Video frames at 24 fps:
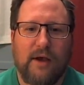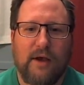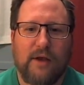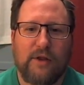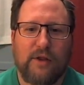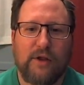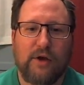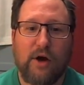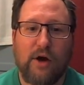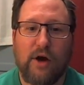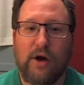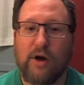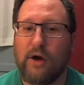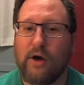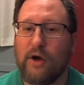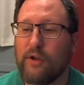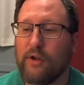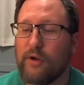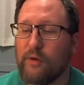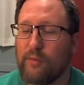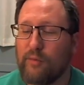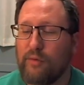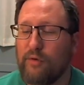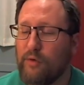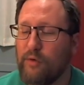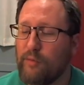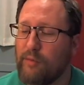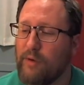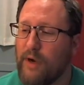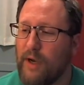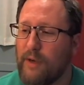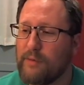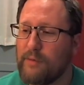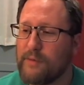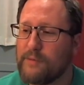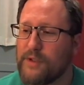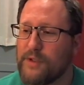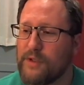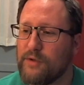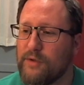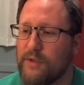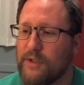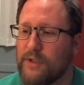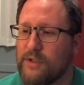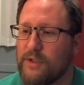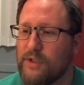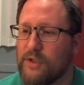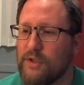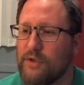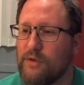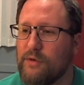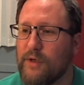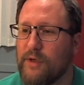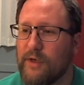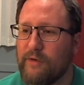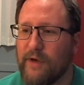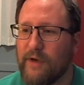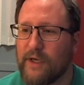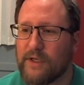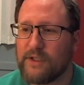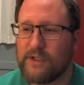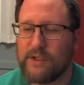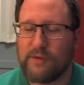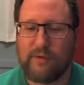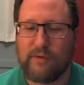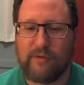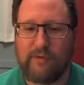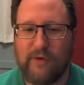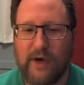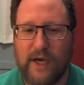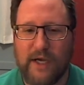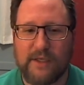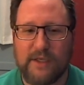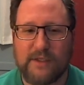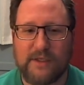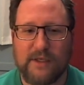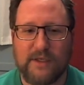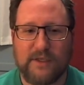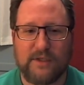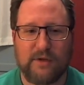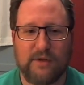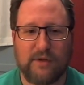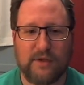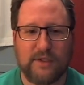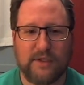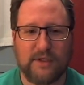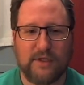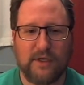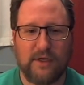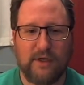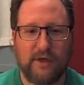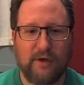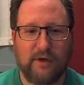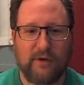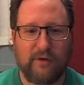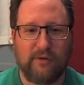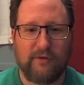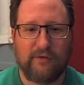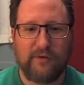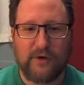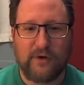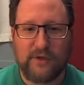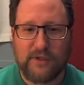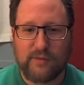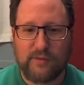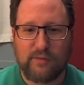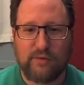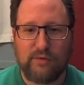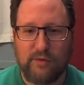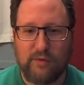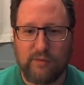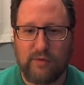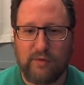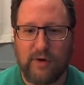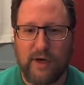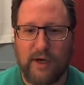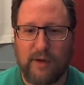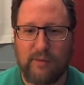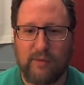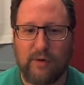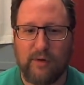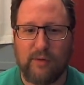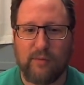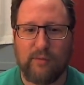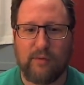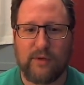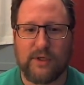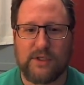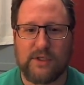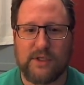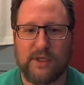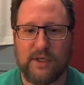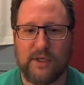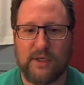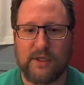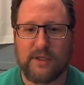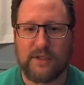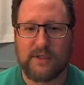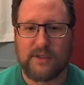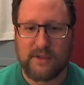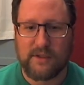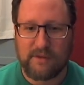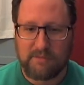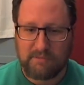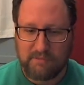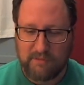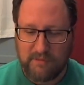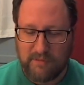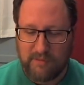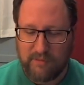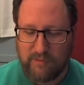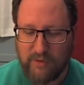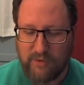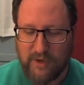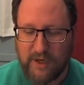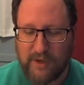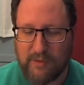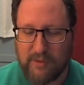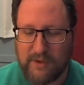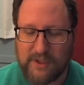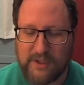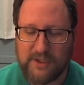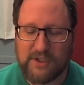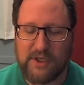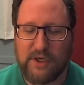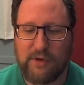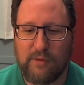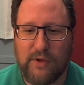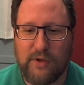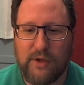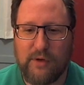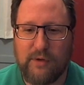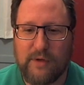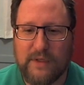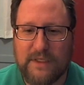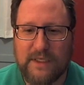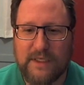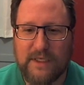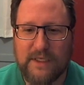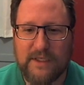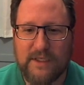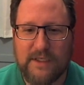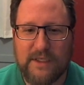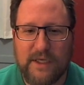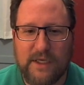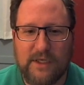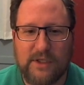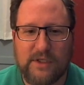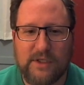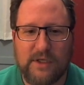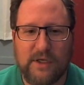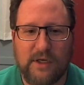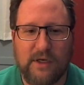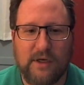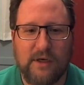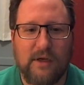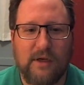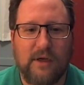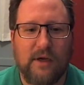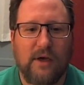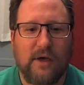There are other pool problems you could do, and I've actually revised this. So there's a first pool problem, which is what I'm going to share with you as the extension,